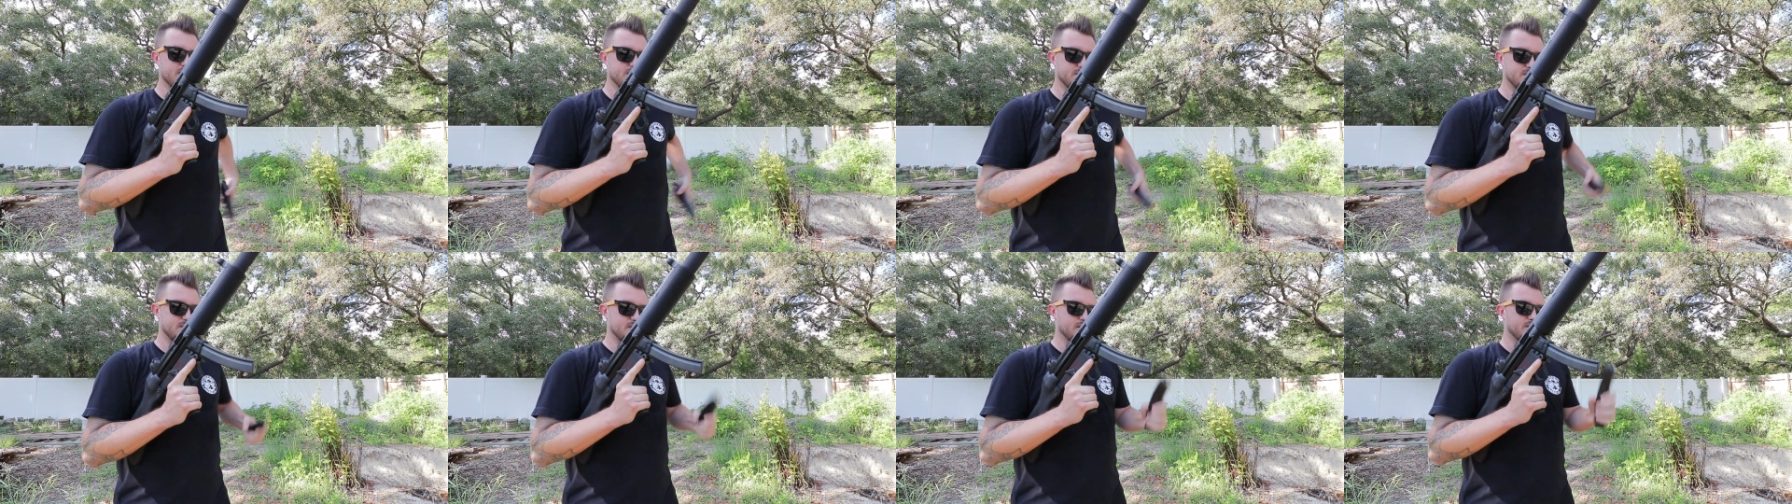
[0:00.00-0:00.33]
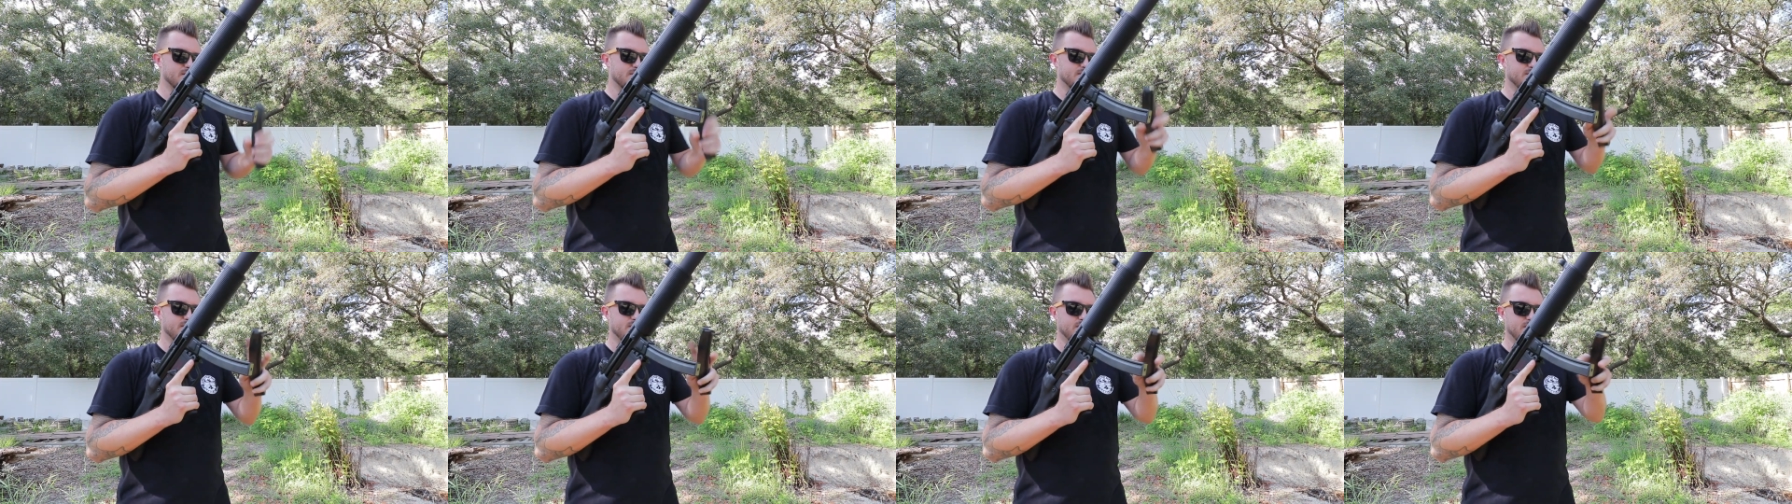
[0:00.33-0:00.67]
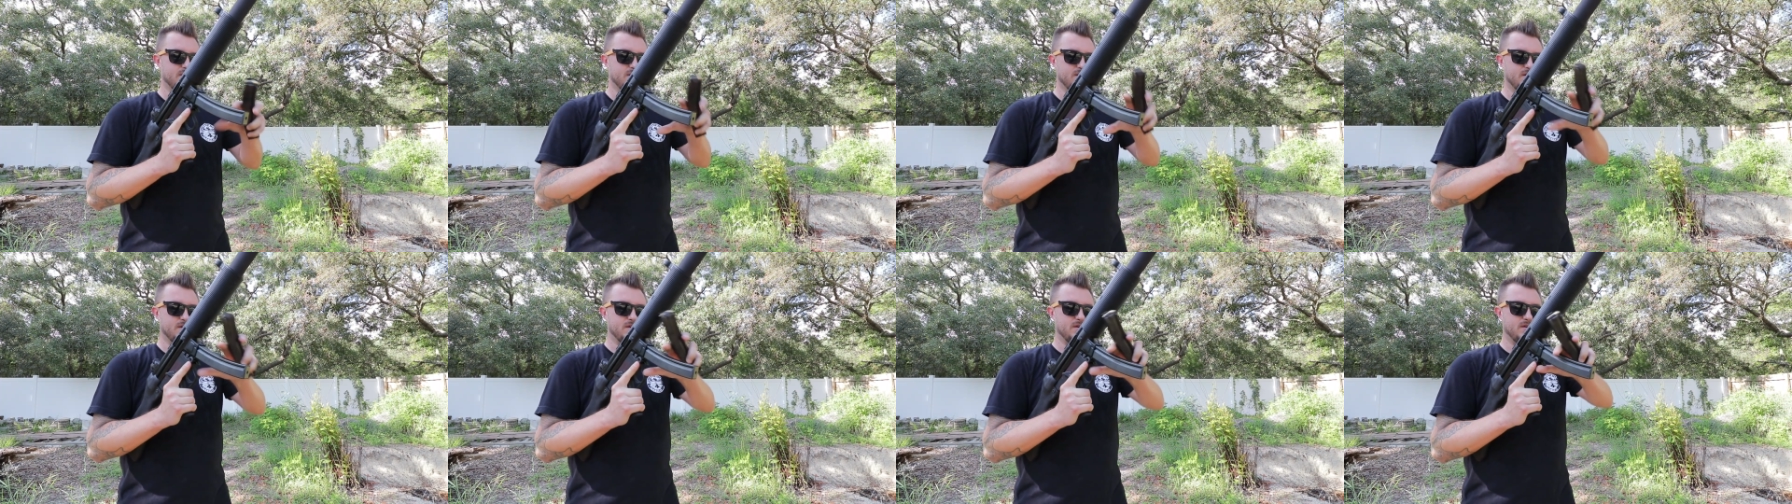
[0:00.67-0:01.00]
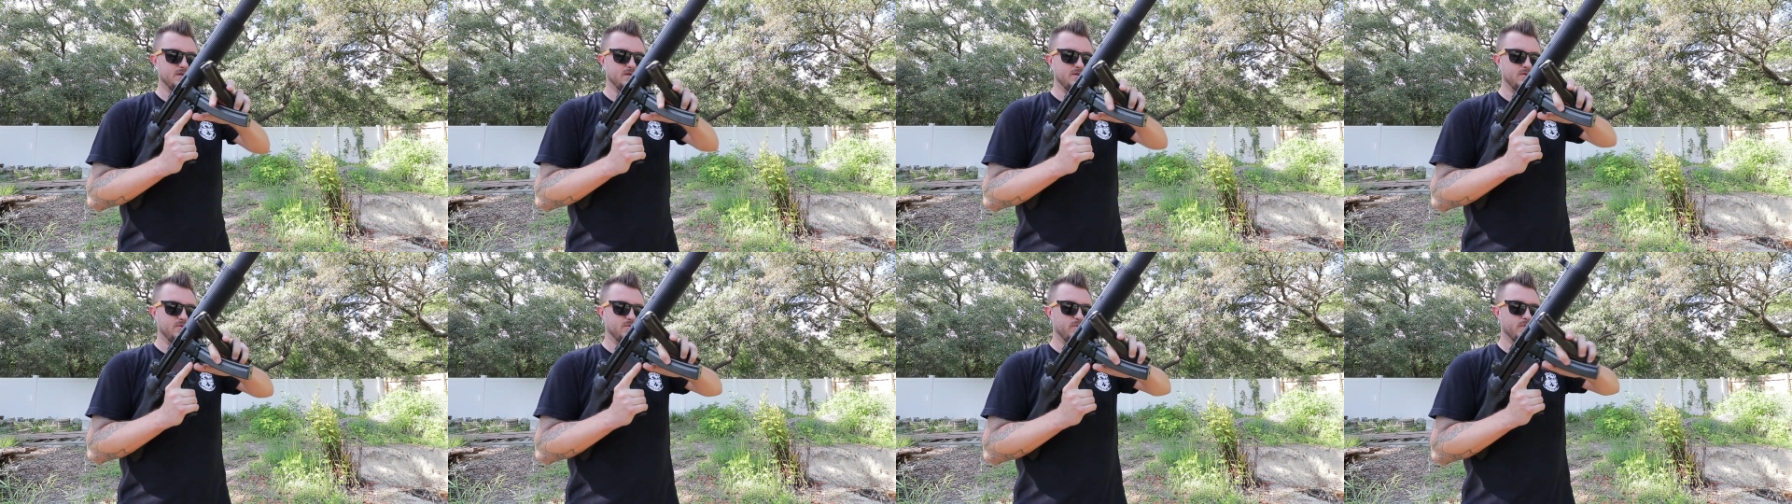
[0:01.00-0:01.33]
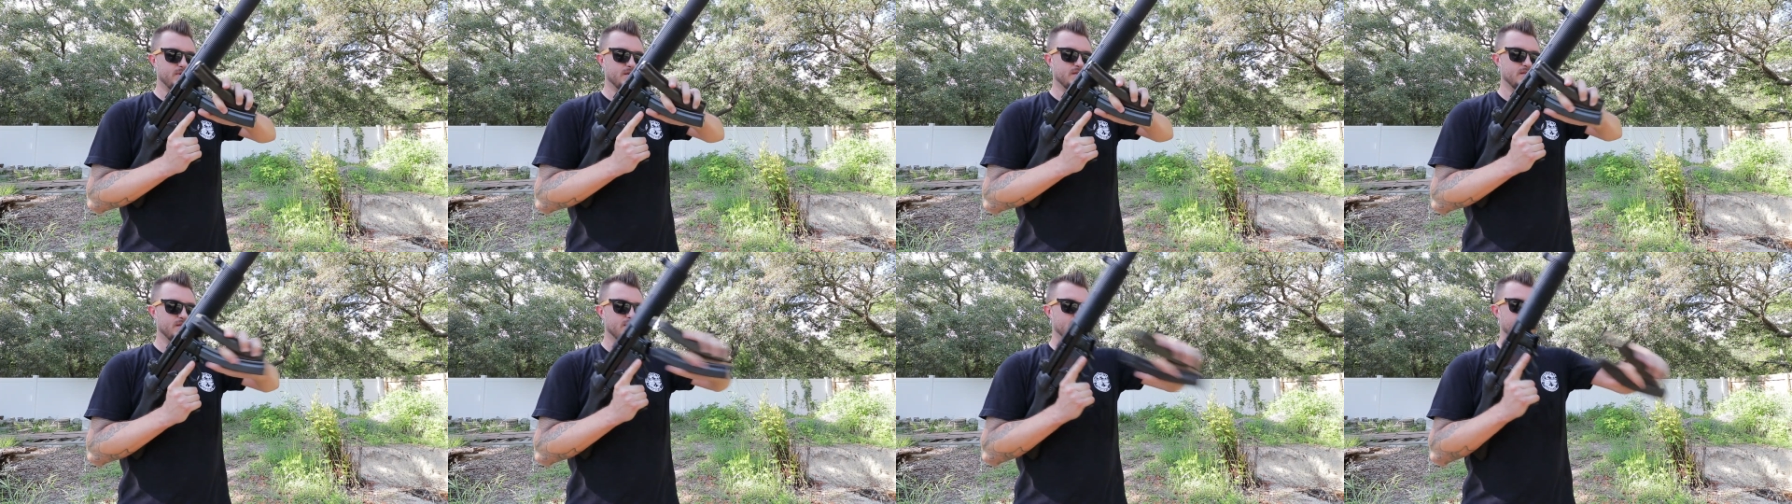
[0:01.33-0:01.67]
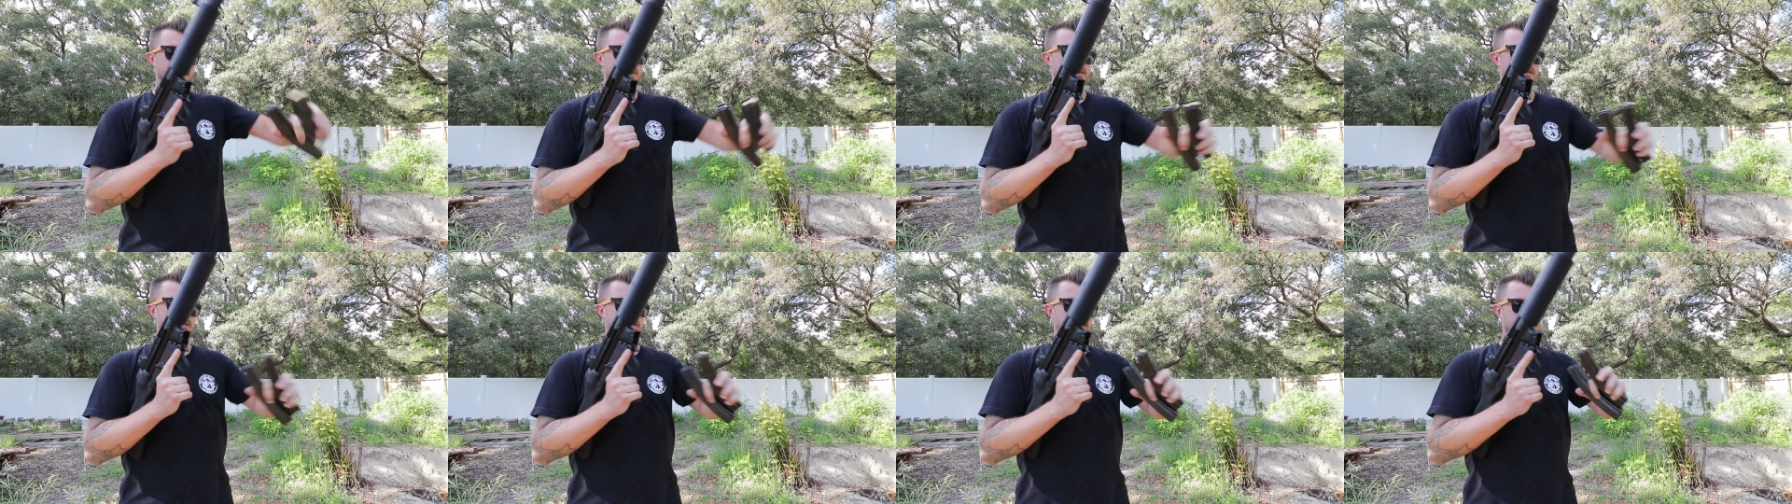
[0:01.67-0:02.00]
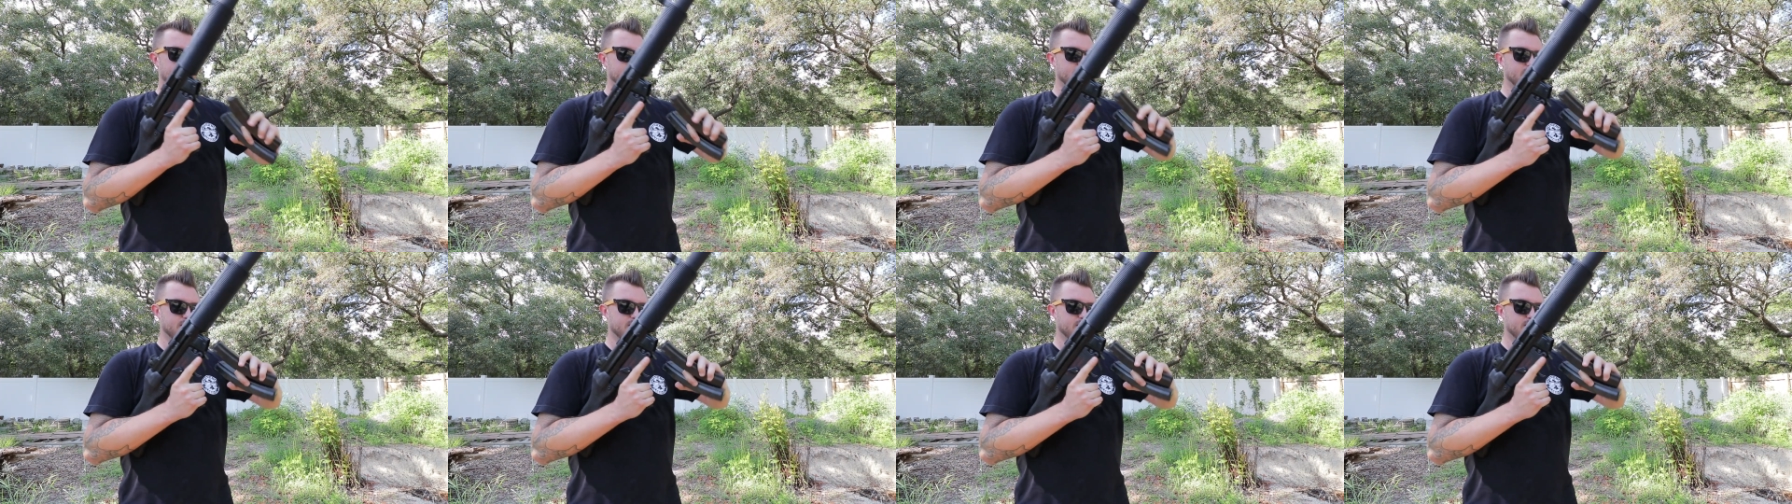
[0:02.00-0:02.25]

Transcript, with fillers: So we'll uh,